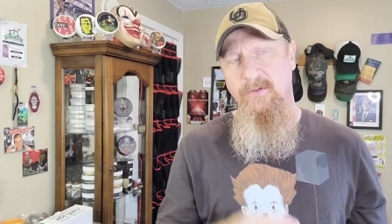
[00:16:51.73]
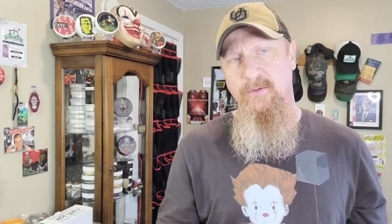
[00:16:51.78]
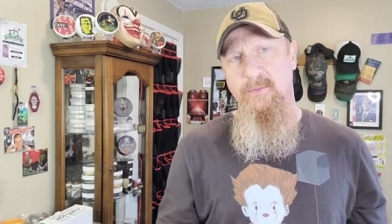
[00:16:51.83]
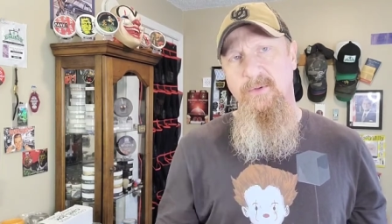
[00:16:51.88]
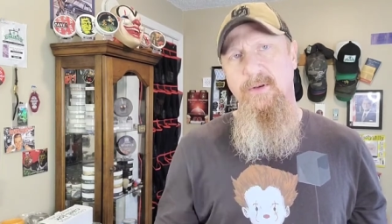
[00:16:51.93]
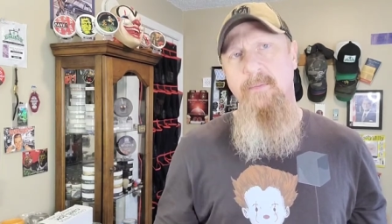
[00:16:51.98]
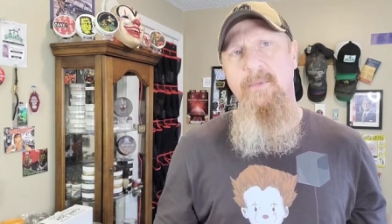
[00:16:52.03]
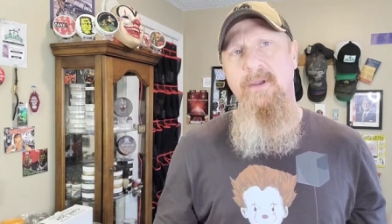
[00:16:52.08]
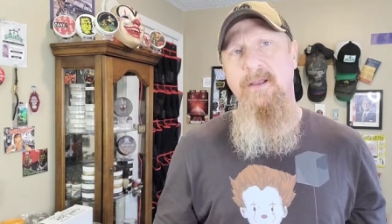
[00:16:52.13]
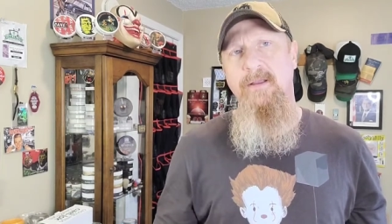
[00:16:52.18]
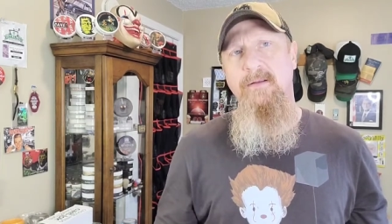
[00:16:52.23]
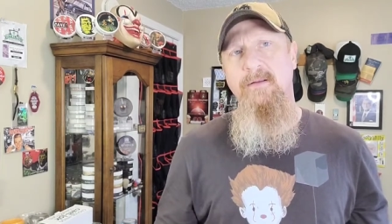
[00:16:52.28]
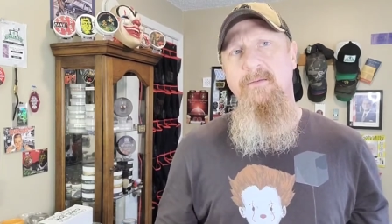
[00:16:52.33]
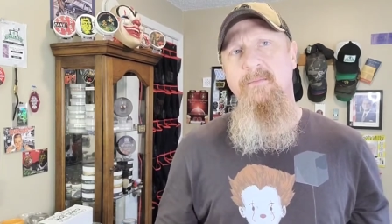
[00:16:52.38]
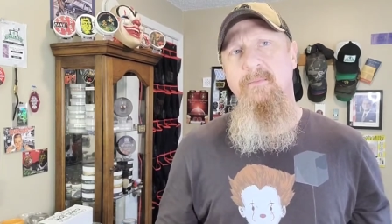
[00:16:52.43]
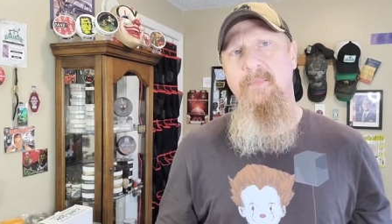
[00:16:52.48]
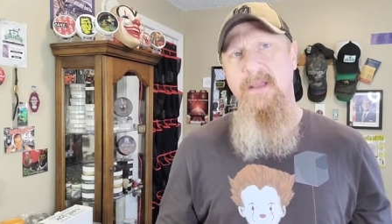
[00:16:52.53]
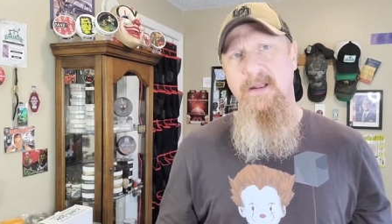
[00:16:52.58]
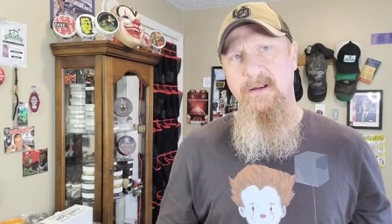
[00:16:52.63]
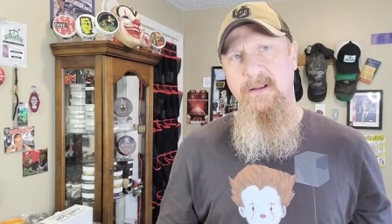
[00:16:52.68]
little bit about
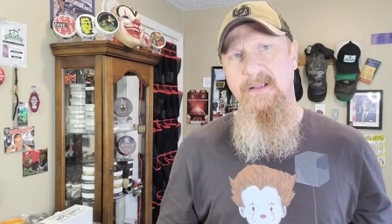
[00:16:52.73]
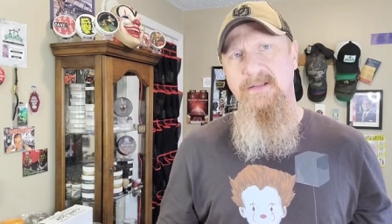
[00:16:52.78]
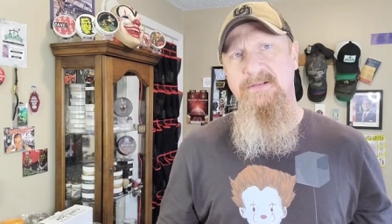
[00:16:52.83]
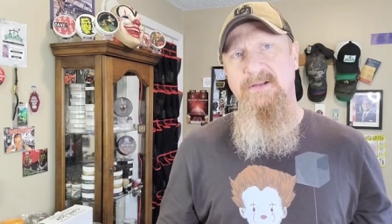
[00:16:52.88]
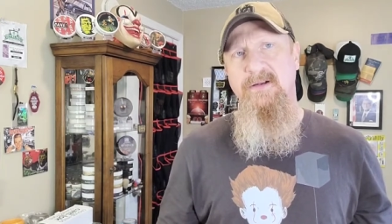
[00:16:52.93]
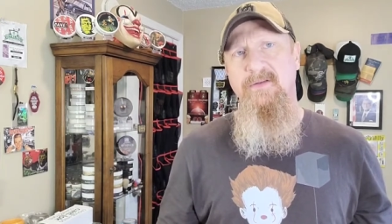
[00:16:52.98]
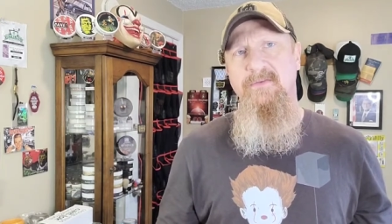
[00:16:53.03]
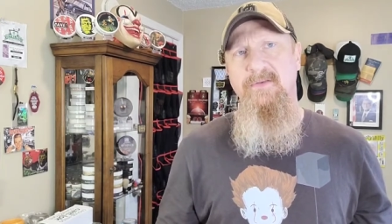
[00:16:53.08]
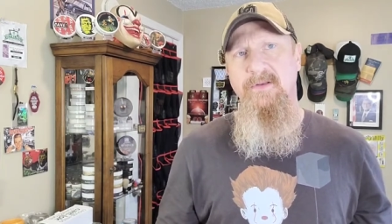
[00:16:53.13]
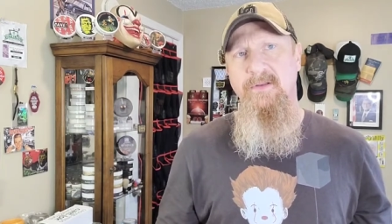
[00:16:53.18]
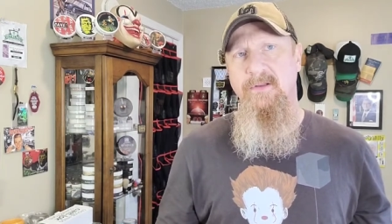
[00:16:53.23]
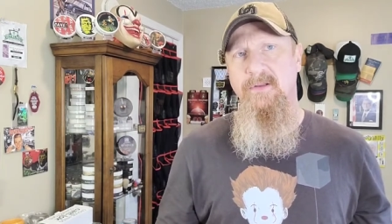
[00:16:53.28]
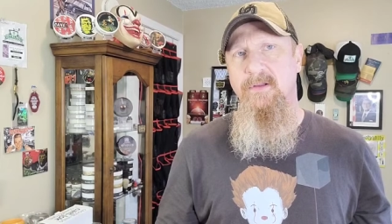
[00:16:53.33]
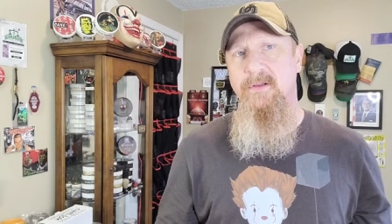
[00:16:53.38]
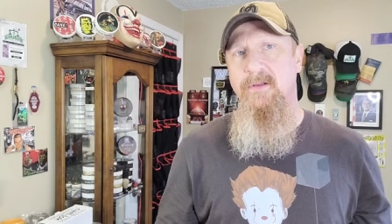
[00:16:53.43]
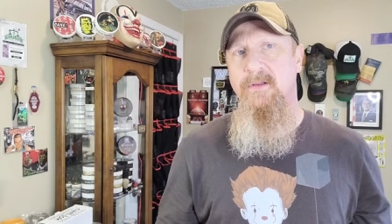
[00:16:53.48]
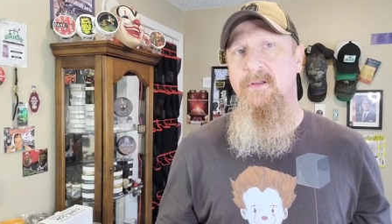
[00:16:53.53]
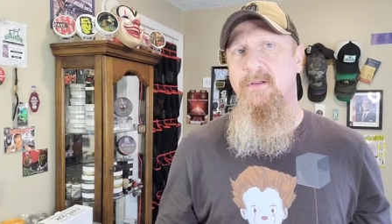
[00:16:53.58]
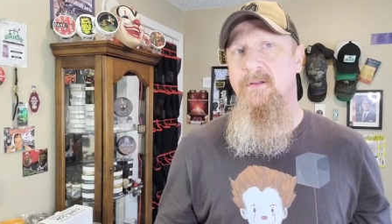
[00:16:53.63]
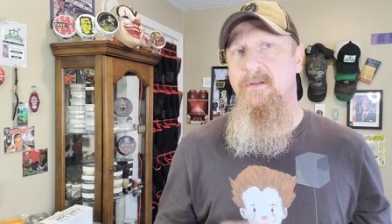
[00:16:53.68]
Madagascar
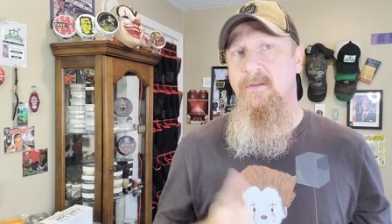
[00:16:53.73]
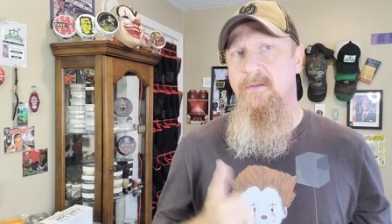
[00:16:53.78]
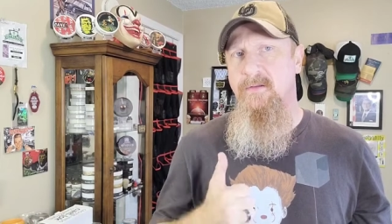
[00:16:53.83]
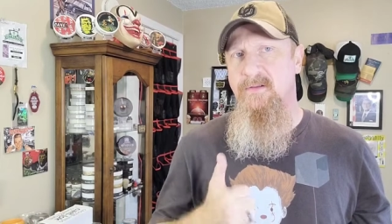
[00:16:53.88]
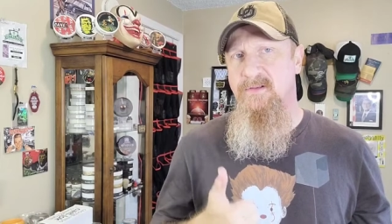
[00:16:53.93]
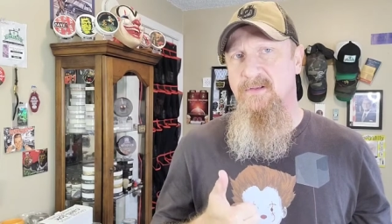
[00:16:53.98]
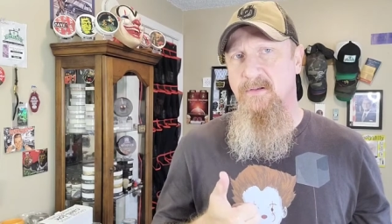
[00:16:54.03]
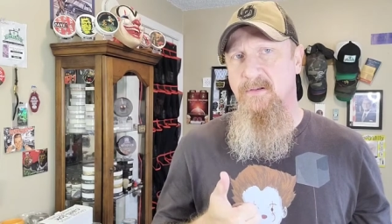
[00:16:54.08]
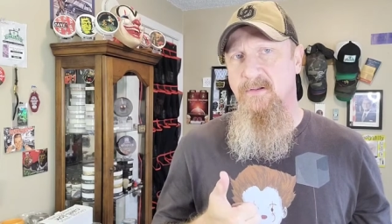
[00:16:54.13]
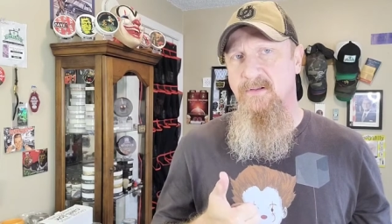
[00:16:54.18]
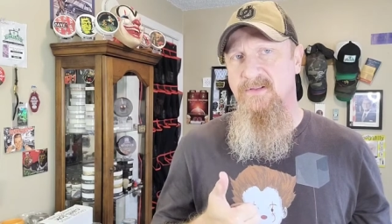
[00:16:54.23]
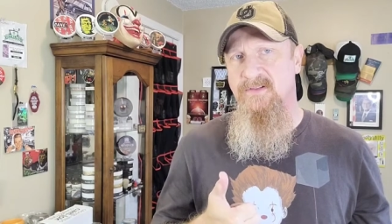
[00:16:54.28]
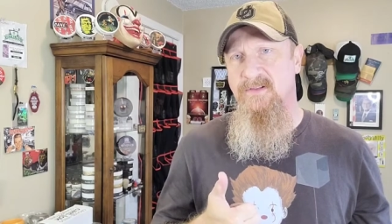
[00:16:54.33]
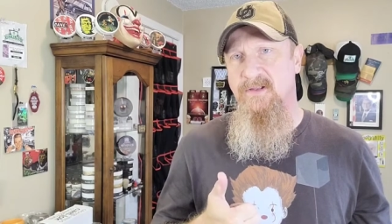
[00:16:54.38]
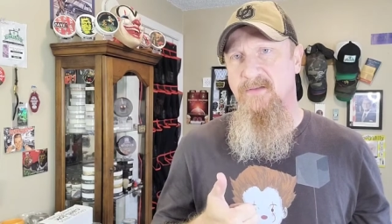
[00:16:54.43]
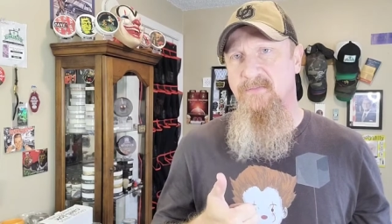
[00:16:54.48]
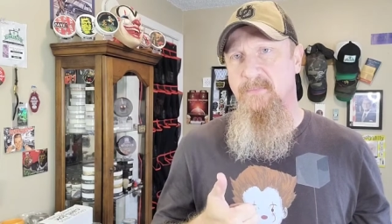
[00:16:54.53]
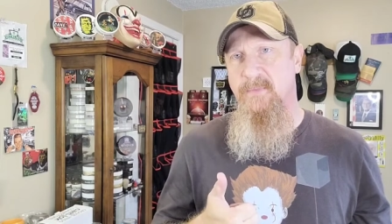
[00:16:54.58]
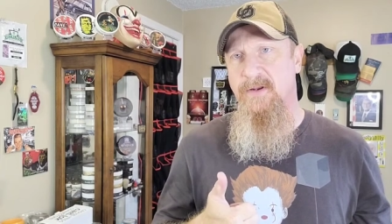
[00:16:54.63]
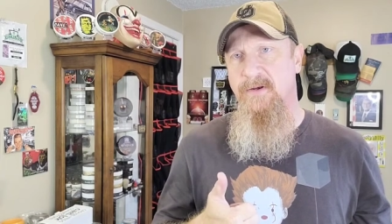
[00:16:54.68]
vanilla. Good
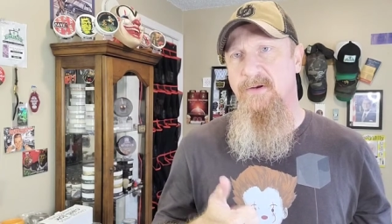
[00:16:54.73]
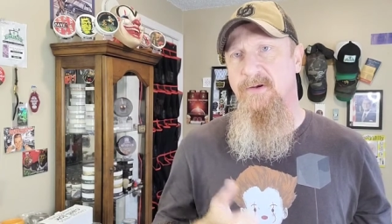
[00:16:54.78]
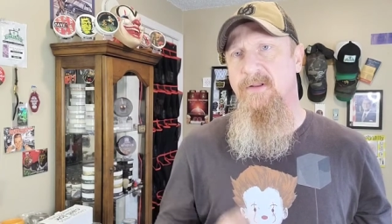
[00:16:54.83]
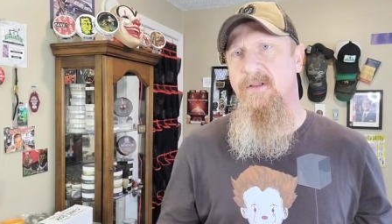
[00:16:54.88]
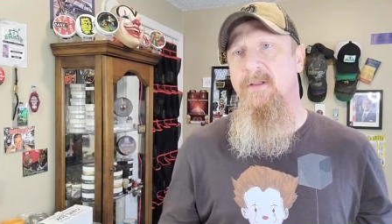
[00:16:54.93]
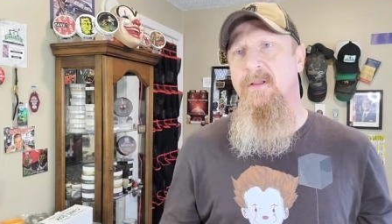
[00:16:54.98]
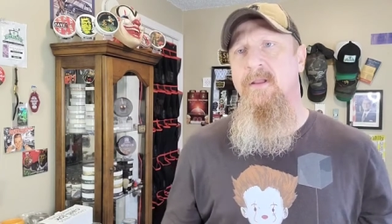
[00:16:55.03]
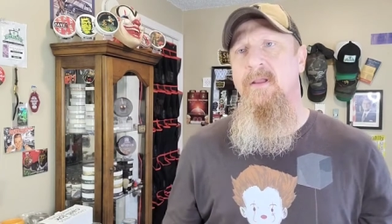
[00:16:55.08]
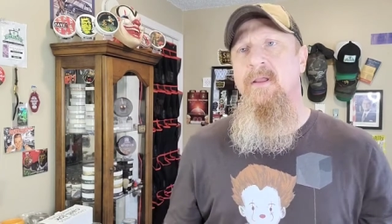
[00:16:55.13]
stuff, Maynard.